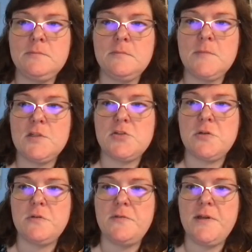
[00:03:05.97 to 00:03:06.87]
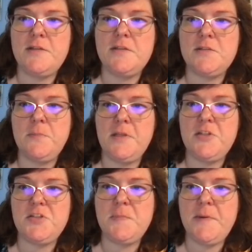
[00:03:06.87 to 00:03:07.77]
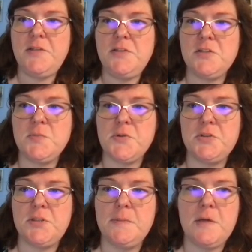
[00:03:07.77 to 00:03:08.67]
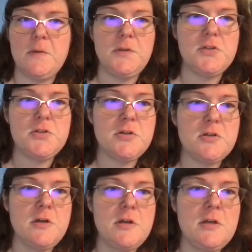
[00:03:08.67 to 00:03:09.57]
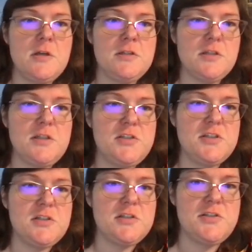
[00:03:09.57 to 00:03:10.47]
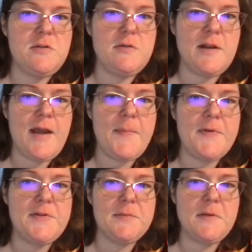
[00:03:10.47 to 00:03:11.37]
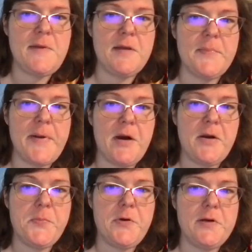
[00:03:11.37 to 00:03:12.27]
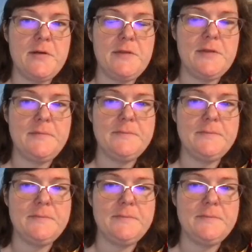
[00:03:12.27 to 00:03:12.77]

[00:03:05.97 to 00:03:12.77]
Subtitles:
Not sure what that does. Blank spaces per tip. I'm not really sure. So let's see what happens. I'm going to make a PowerPoint of it.